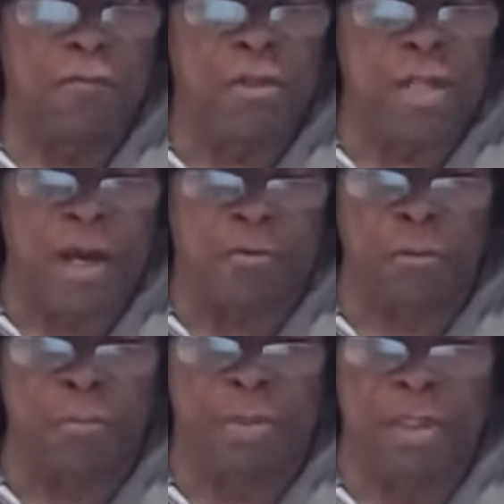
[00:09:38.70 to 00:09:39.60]
of the
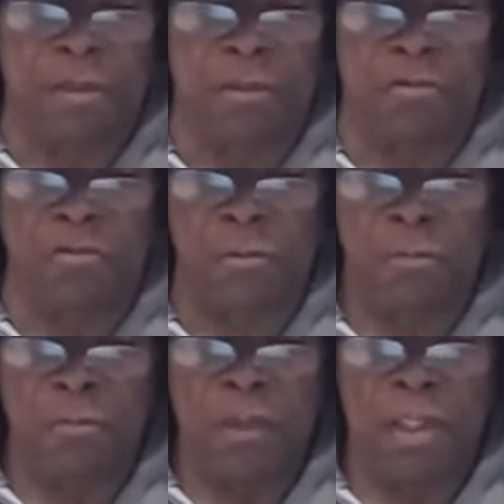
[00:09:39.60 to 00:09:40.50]
natural
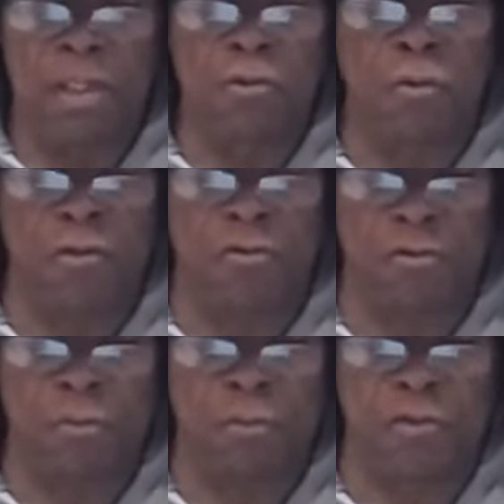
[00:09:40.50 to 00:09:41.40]
beings in
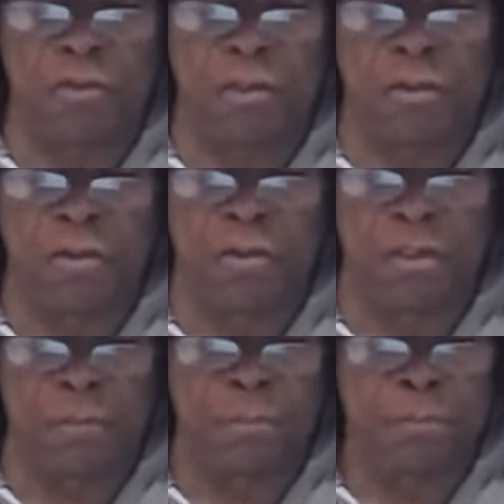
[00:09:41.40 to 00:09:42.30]
question,
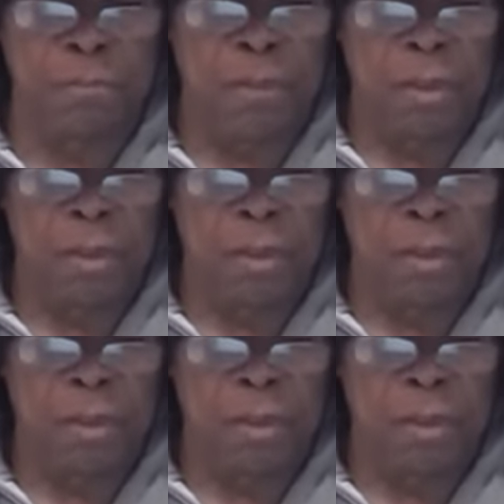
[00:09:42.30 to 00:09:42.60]
particularly